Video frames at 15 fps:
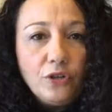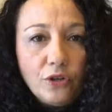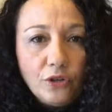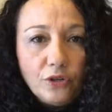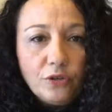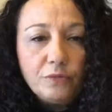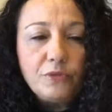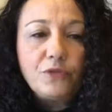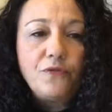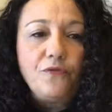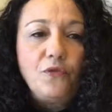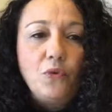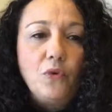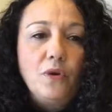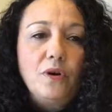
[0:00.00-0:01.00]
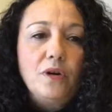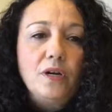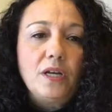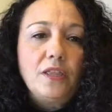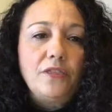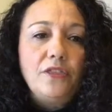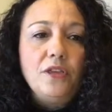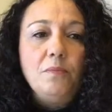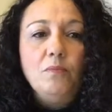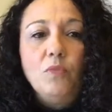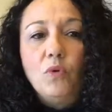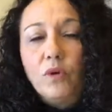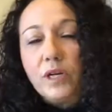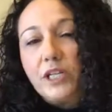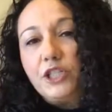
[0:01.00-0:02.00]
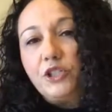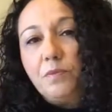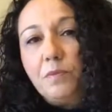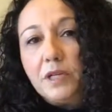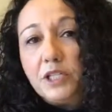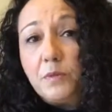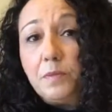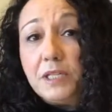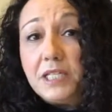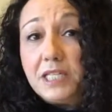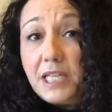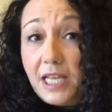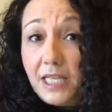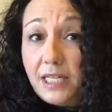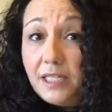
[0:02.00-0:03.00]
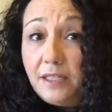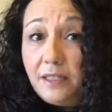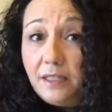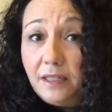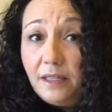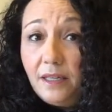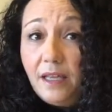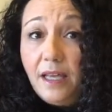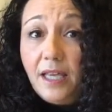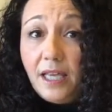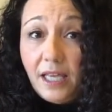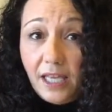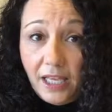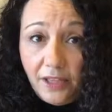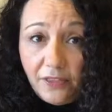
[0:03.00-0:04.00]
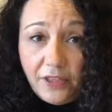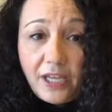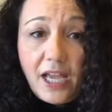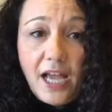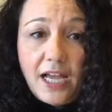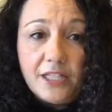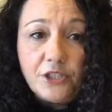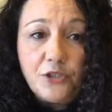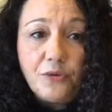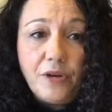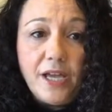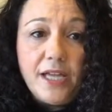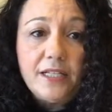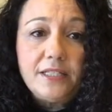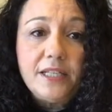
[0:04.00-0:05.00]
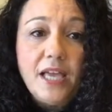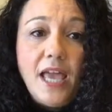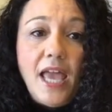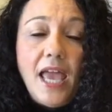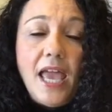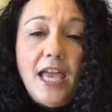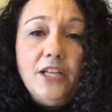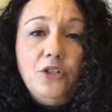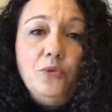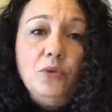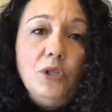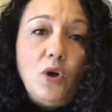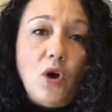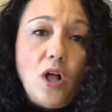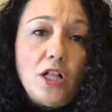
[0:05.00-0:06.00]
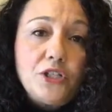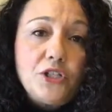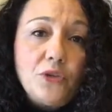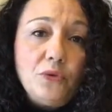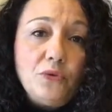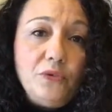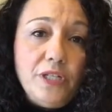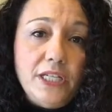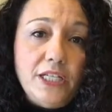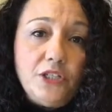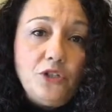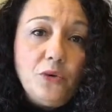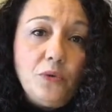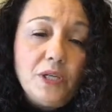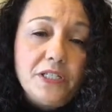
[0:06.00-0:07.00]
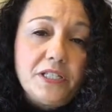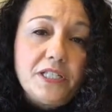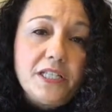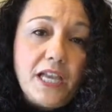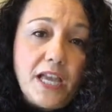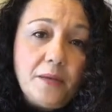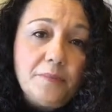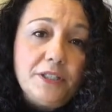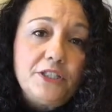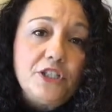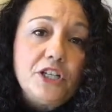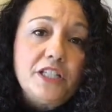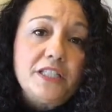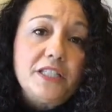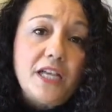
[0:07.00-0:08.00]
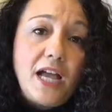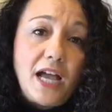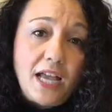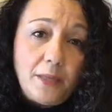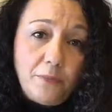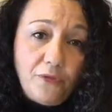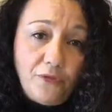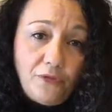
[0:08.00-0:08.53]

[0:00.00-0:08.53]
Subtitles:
terms for the mortgage must be stated in the contract, and you will also need to establish a time